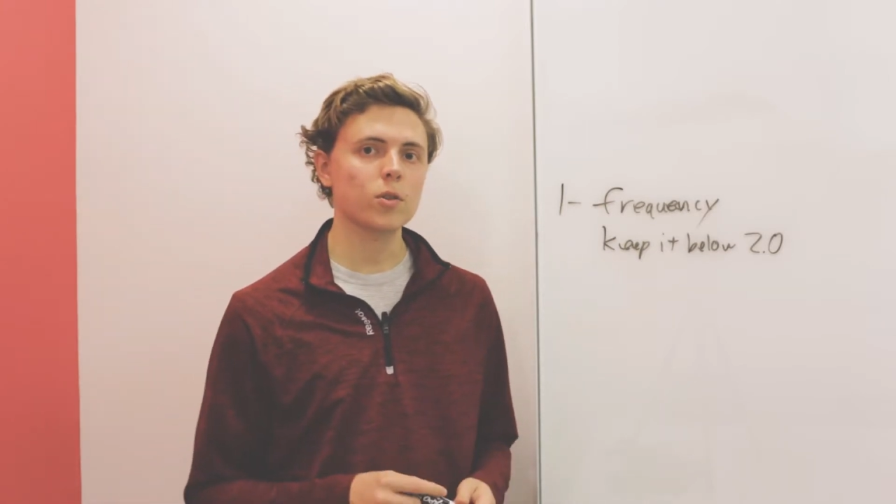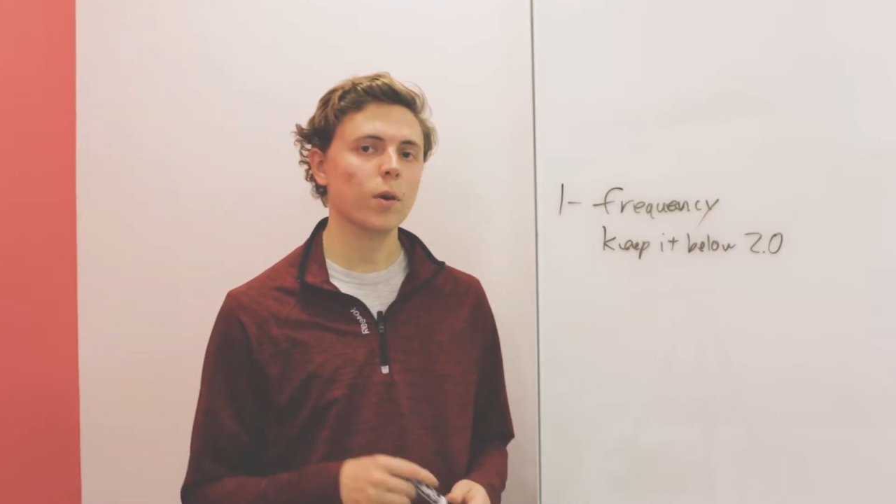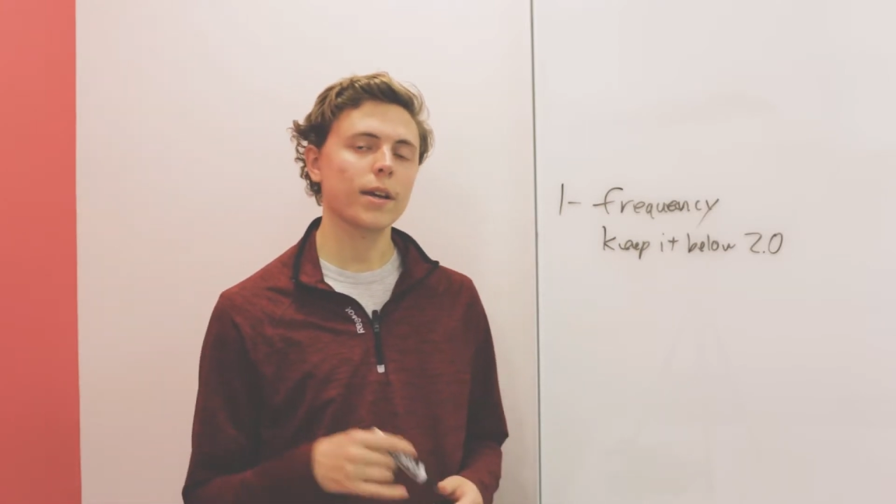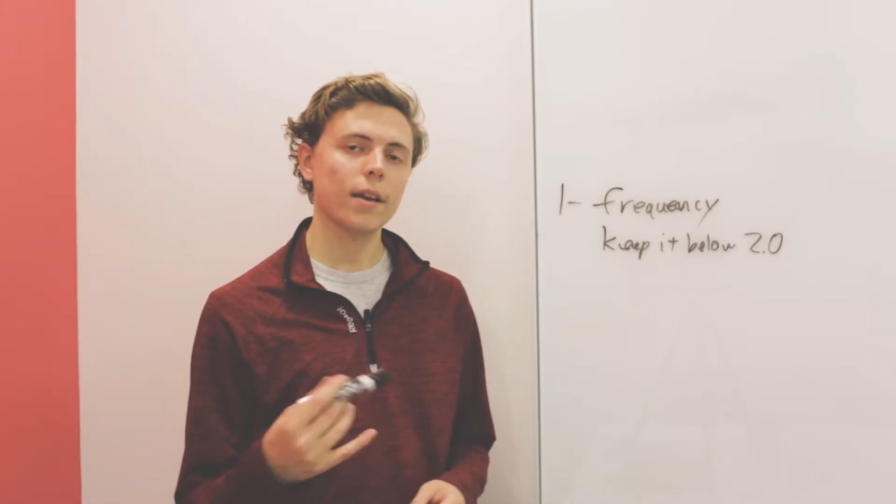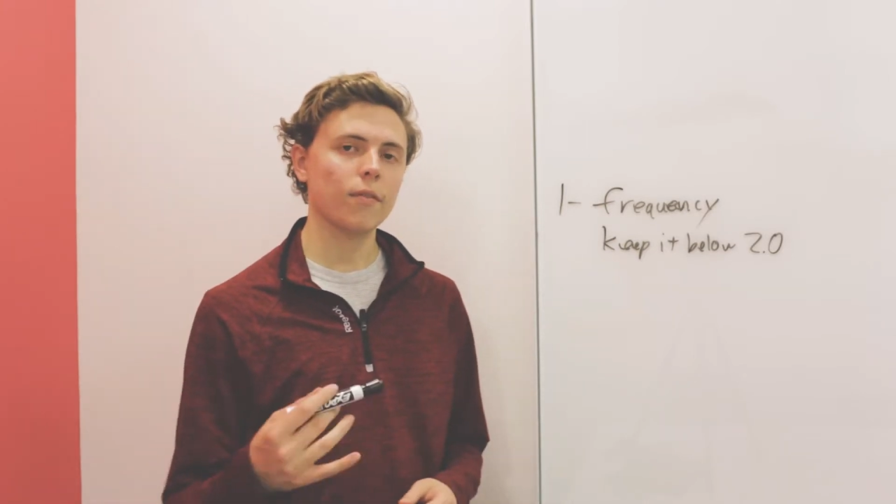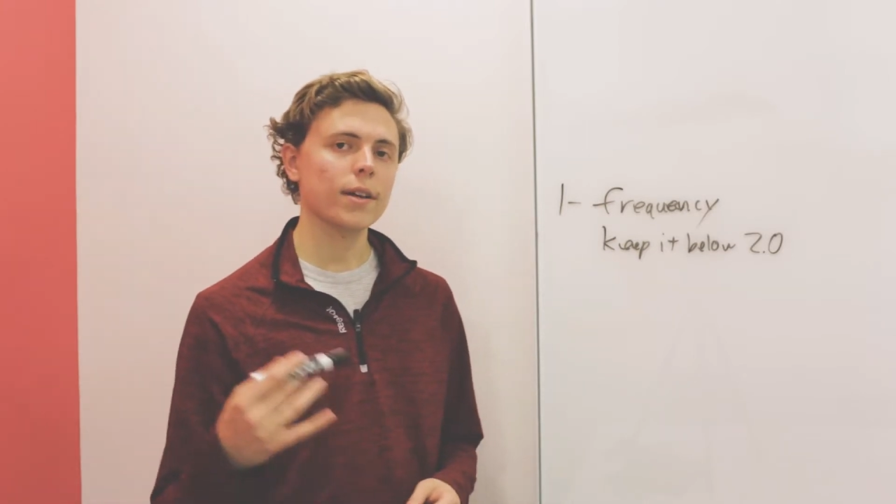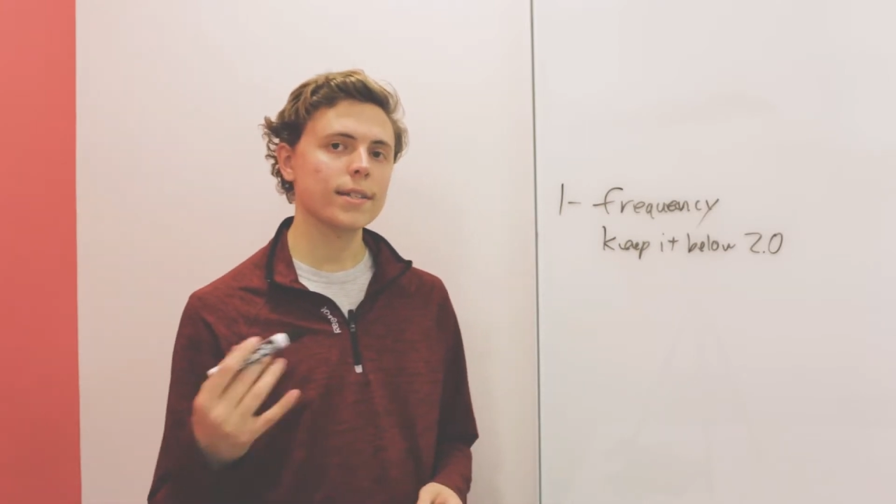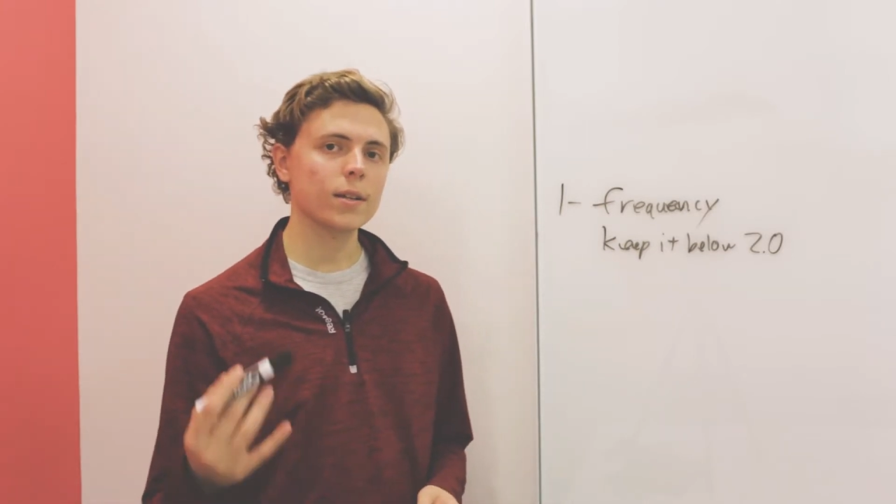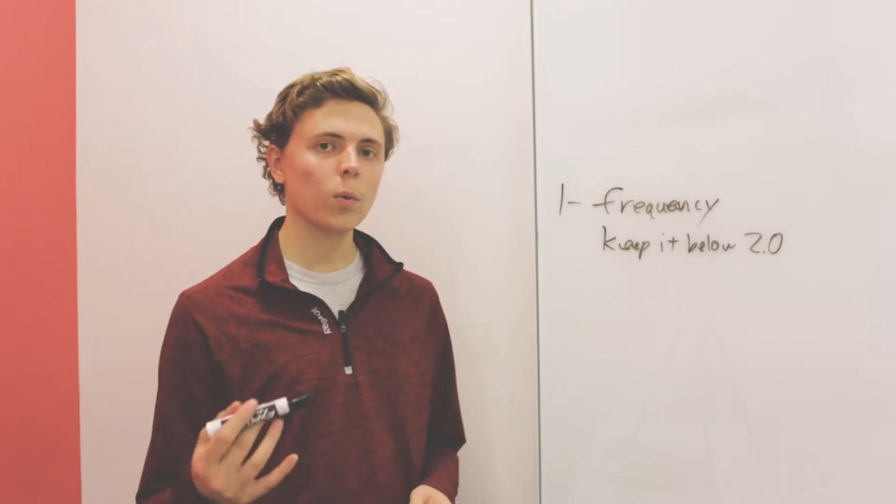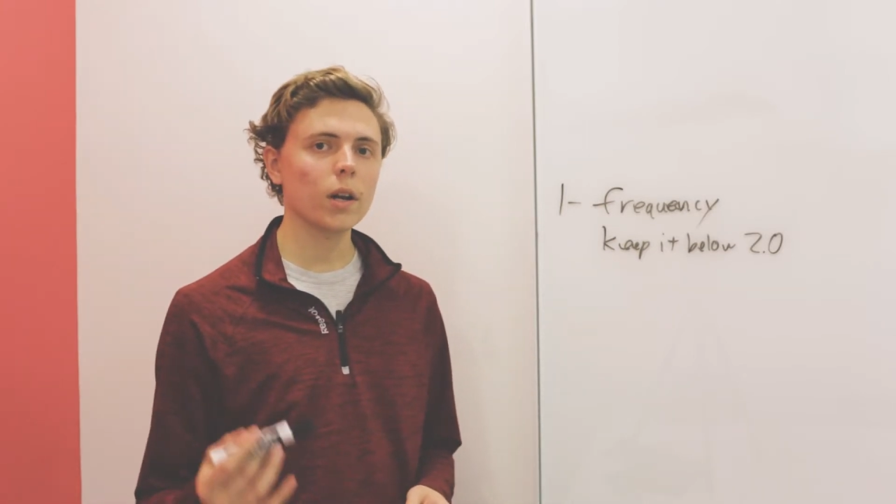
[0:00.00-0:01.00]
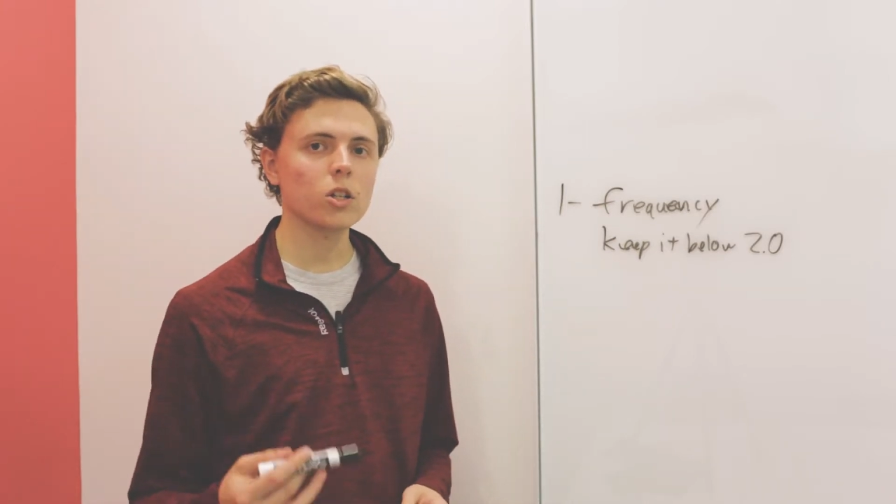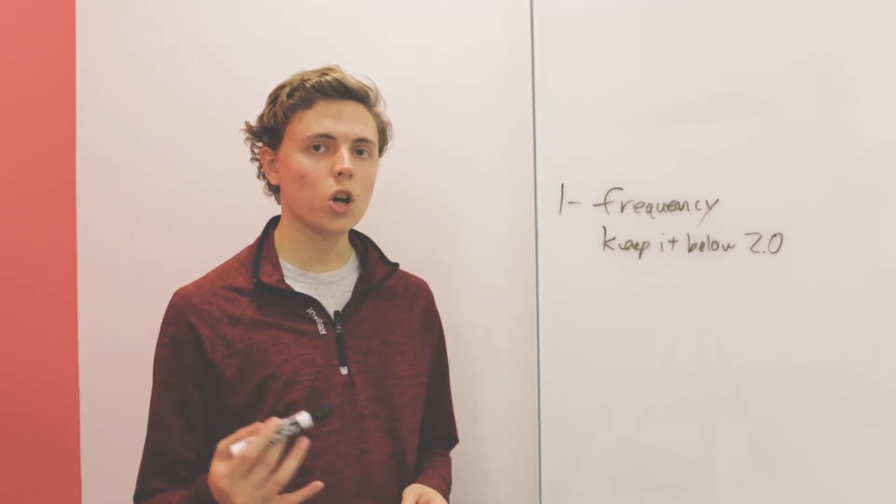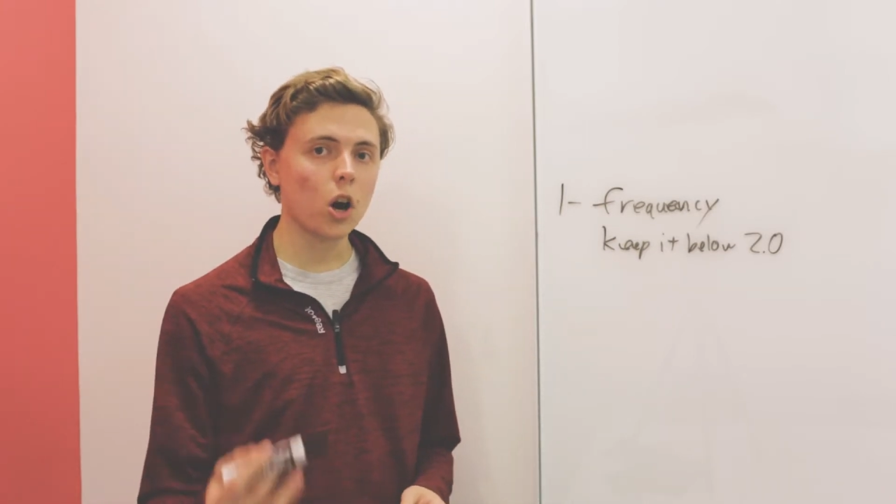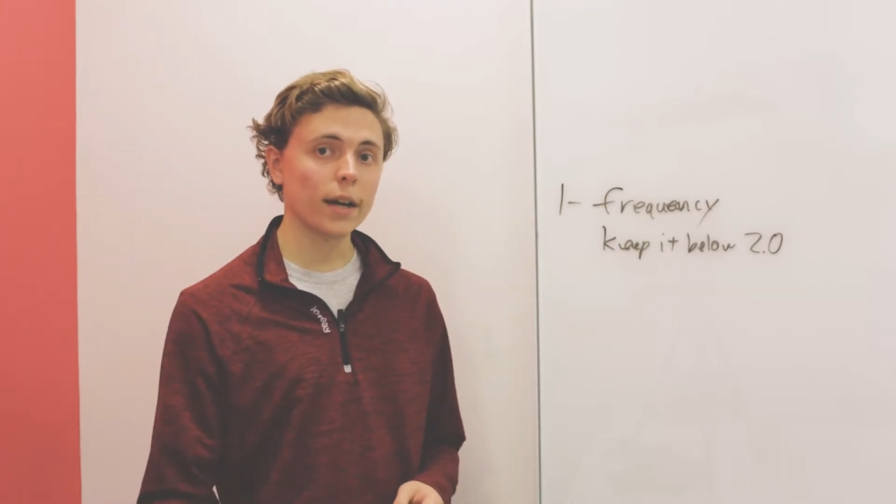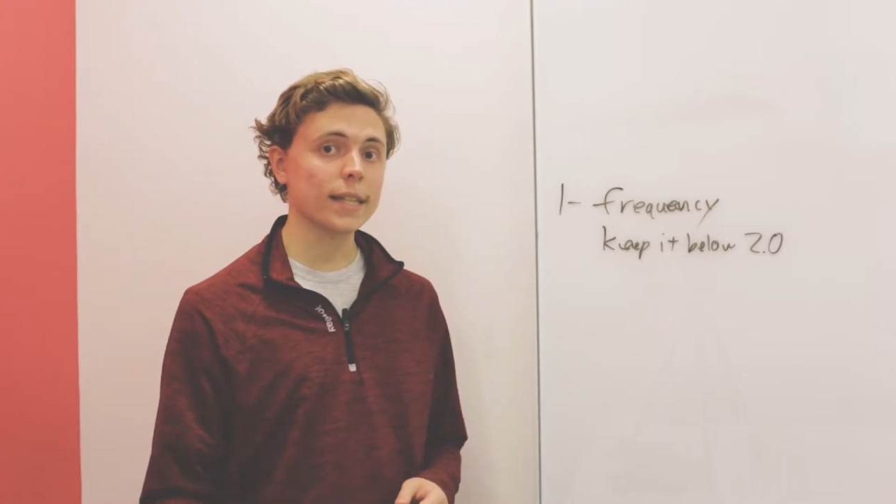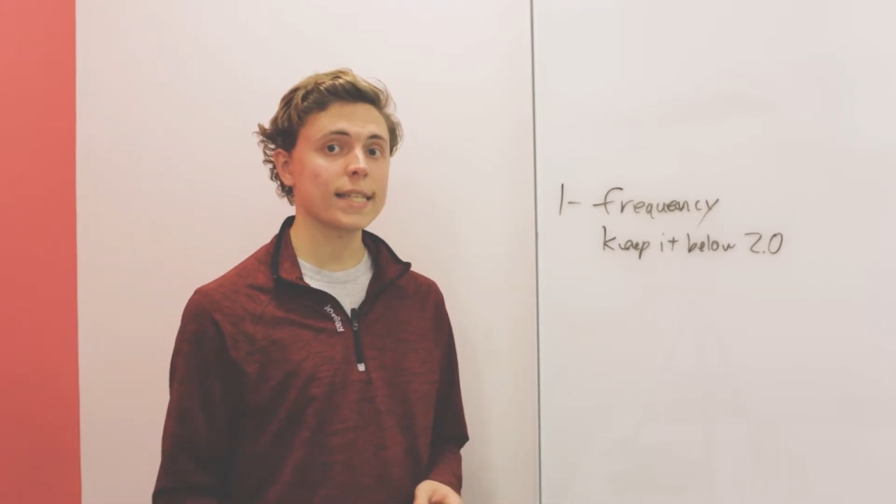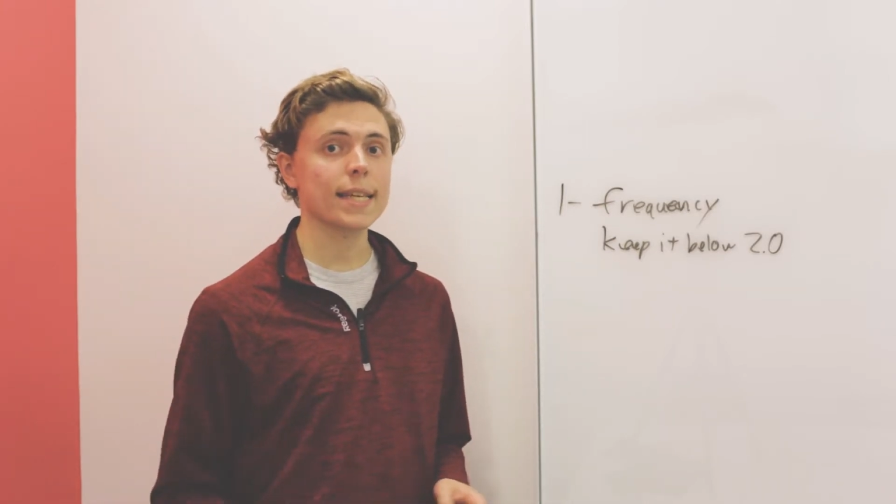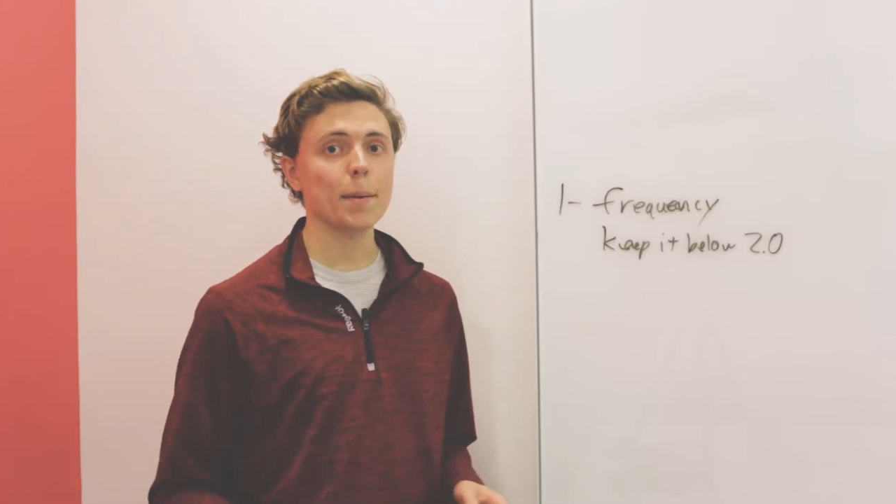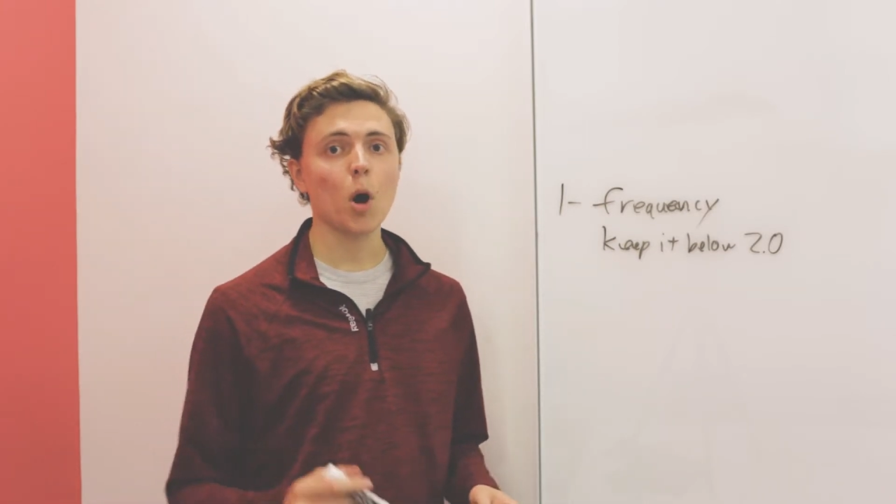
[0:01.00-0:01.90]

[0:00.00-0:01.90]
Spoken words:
So if I still want to target the same